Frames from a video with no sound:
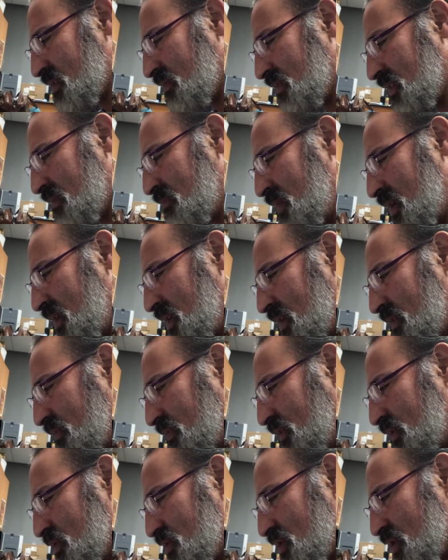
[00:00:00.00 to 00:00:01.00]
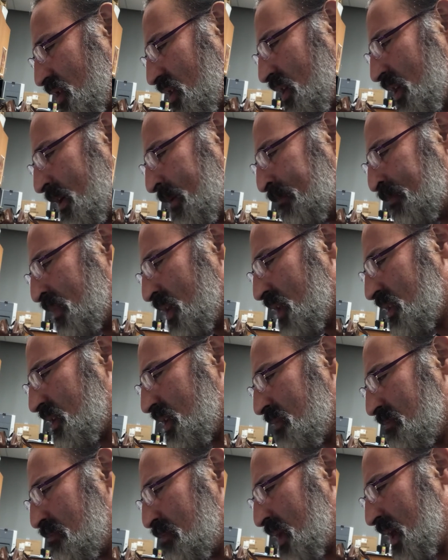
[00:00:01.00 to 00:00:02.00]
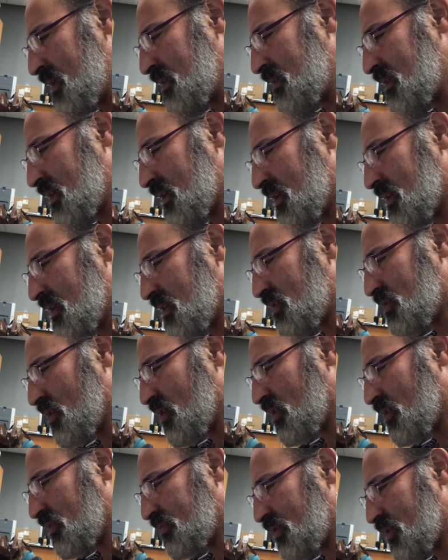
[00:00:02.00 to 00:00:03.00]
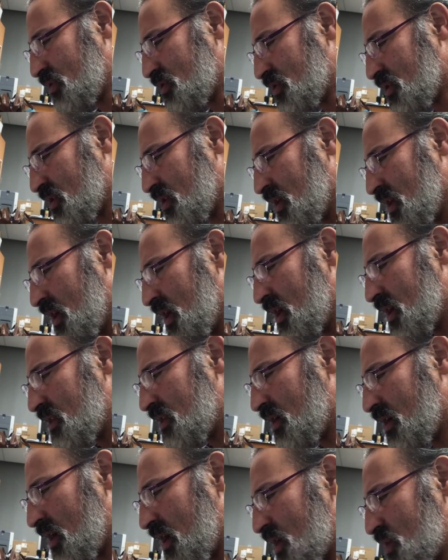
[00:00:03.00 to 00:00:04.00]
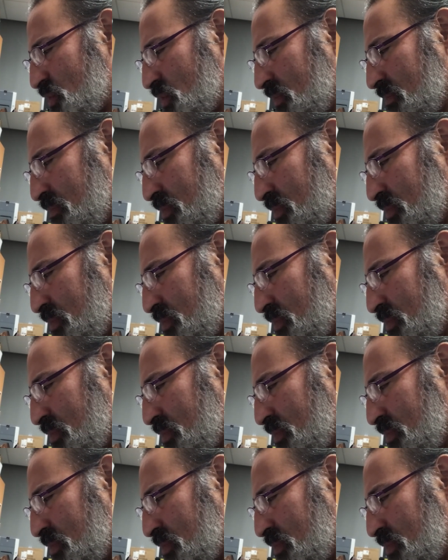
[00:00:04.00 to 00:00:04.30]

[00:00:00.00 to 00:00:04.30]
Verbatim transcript: of the immediate future and the impending and eternal future. Their hearts were